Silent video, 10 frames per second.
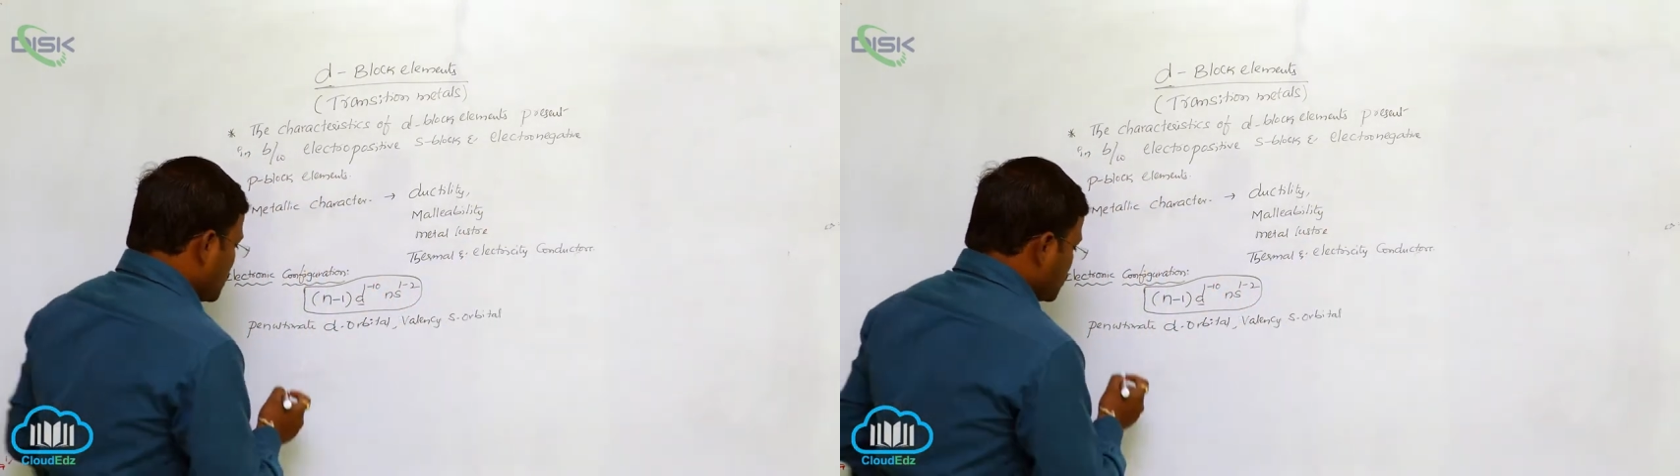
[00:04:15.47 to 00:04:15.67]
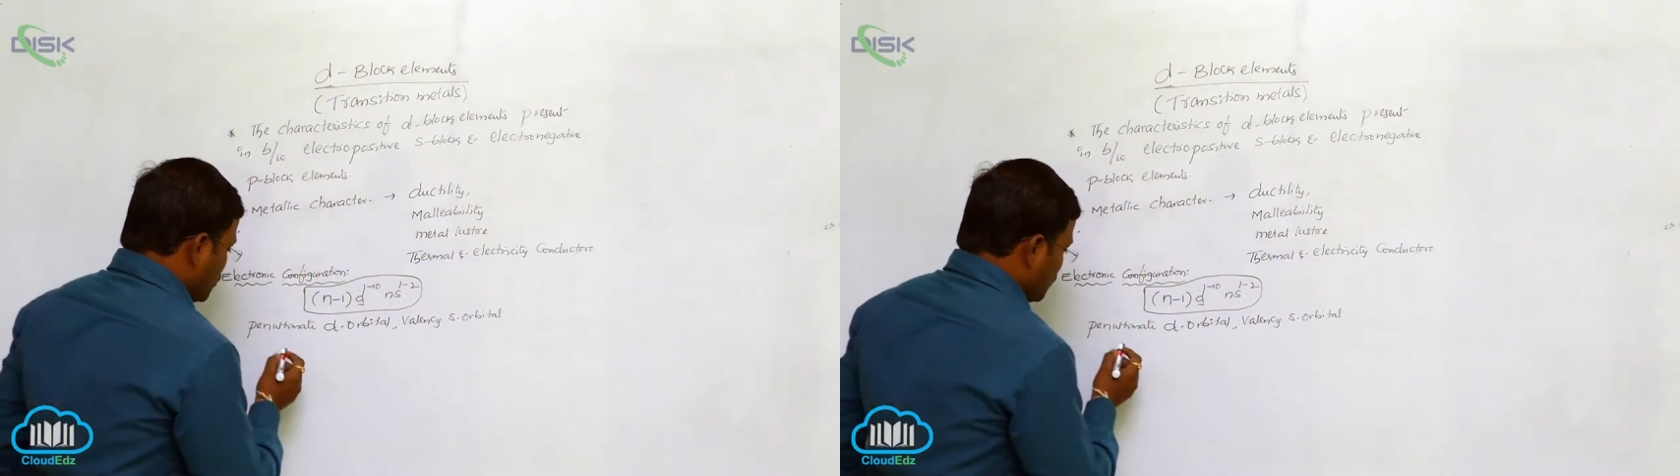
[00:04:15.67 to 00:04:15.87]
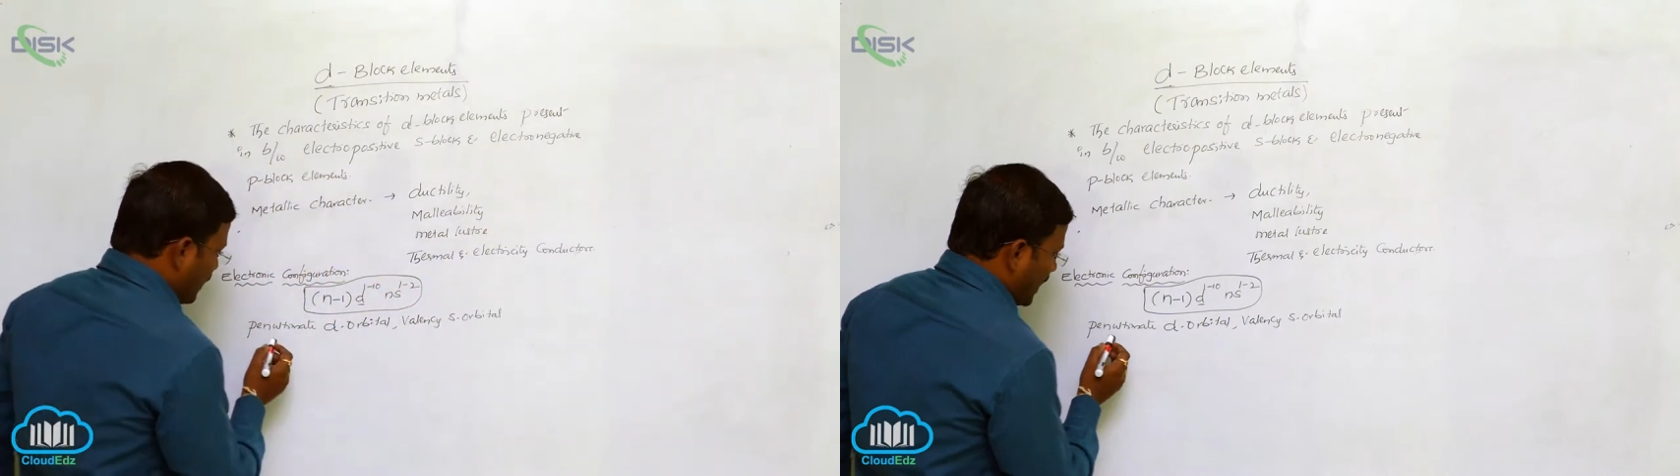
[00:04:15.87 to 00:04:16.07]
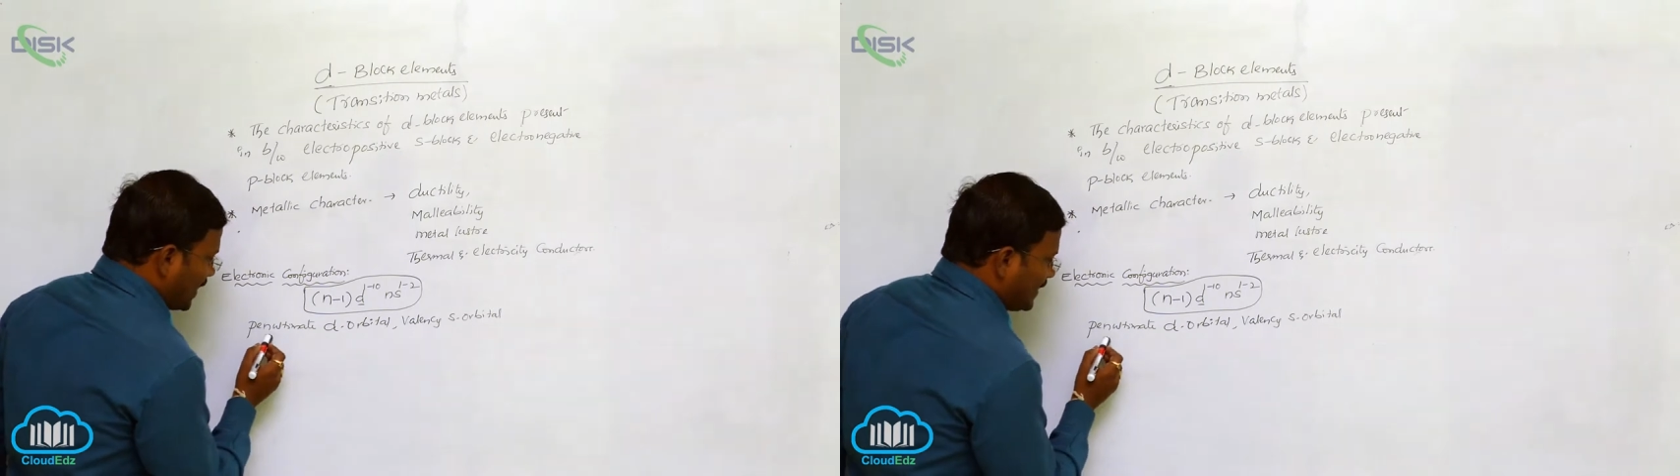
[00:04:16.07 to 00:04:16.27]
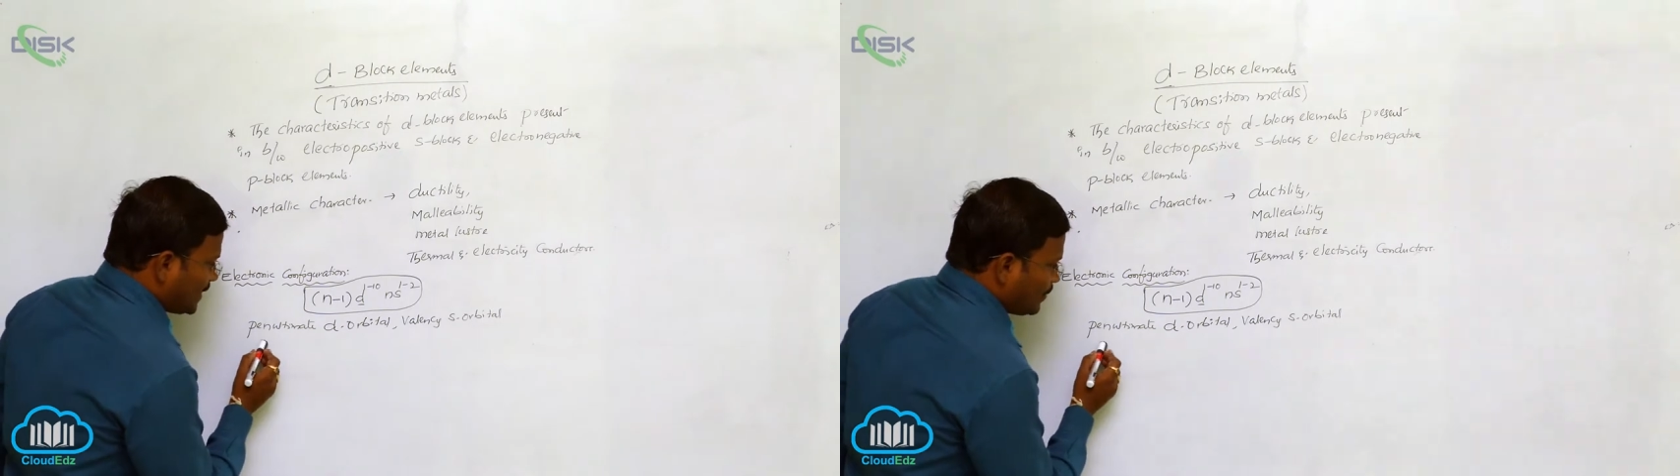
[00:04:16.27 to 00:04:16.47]
So
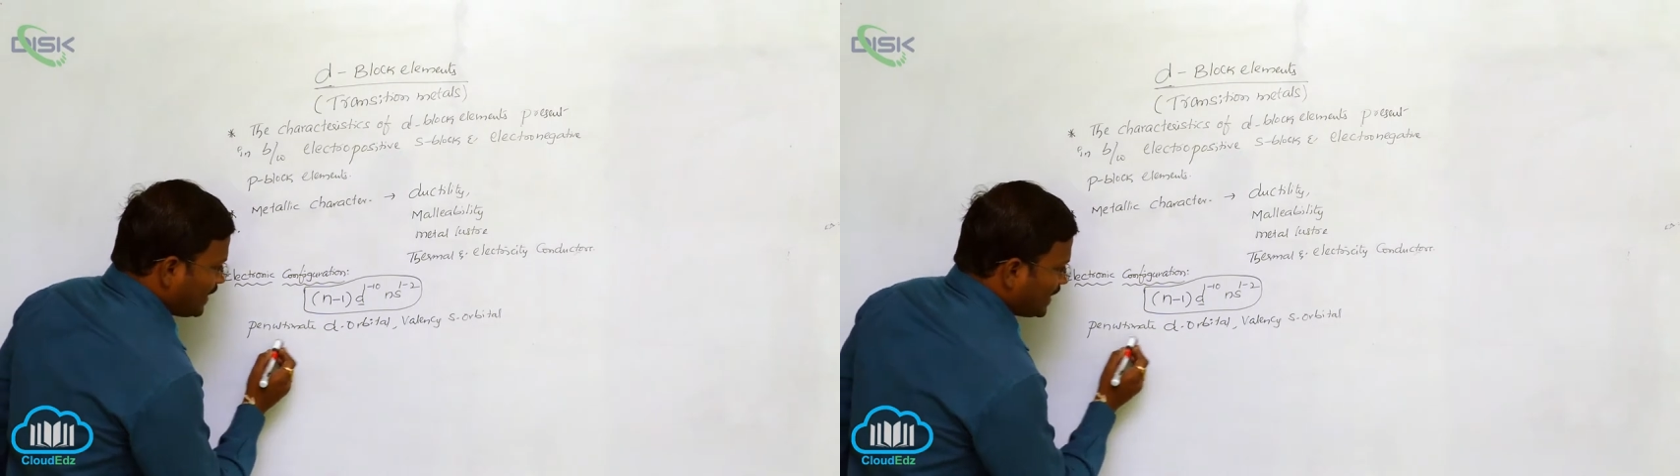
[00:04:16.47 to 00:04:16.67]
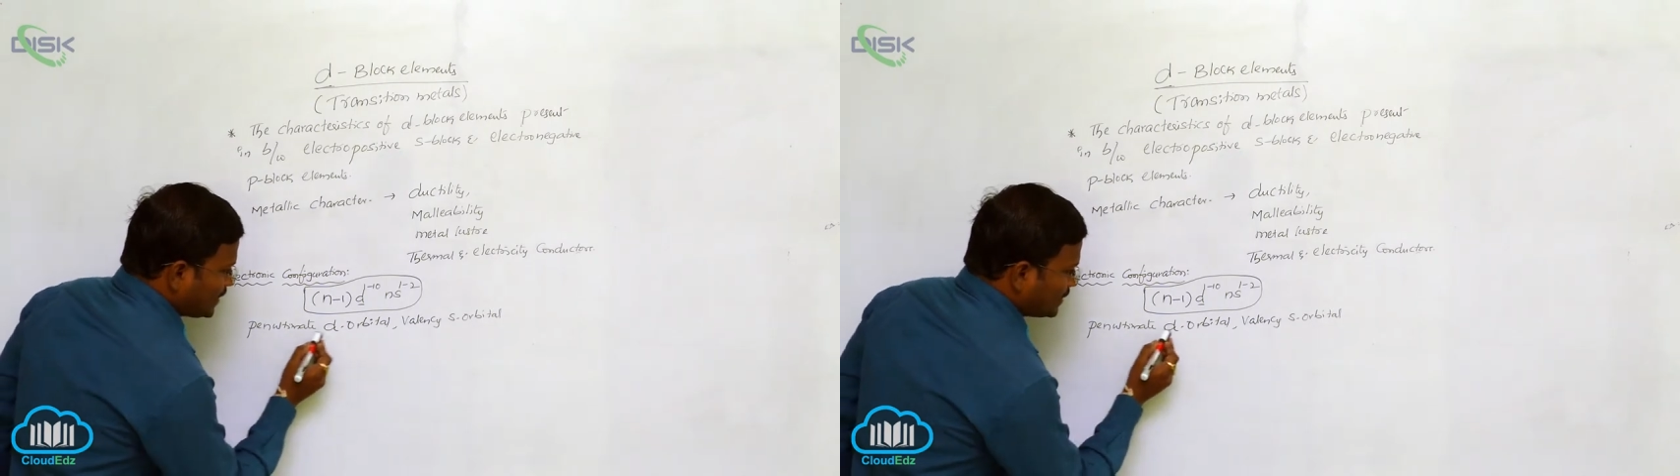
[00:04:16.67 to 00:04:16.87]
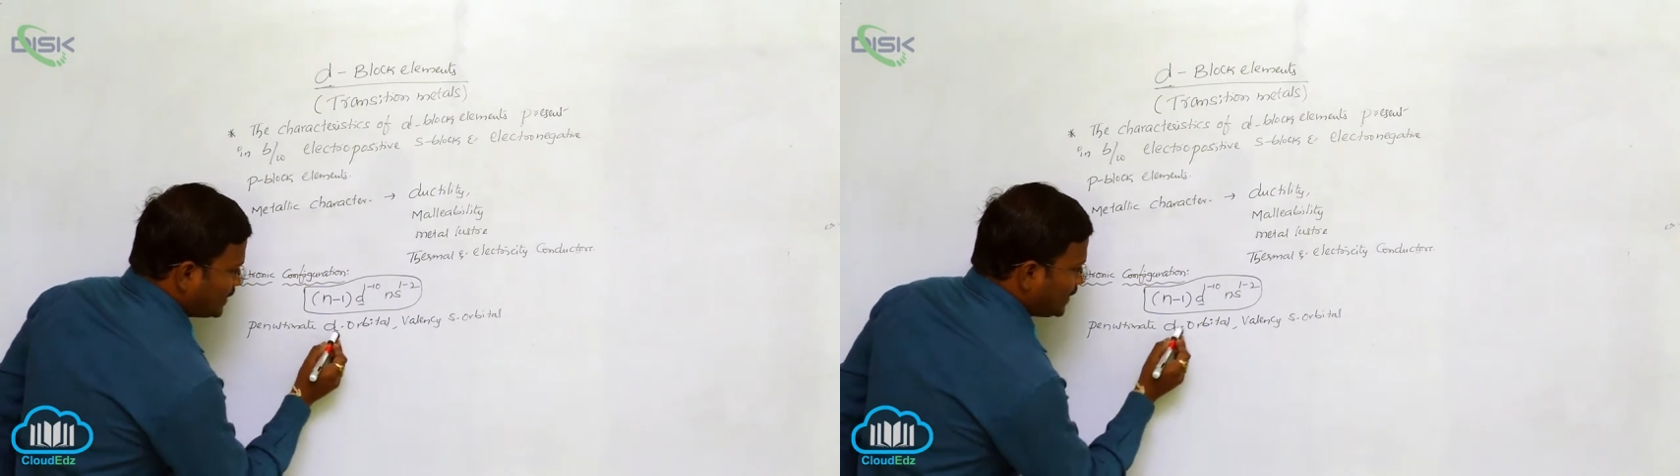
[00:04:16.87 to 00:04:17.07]
penultimate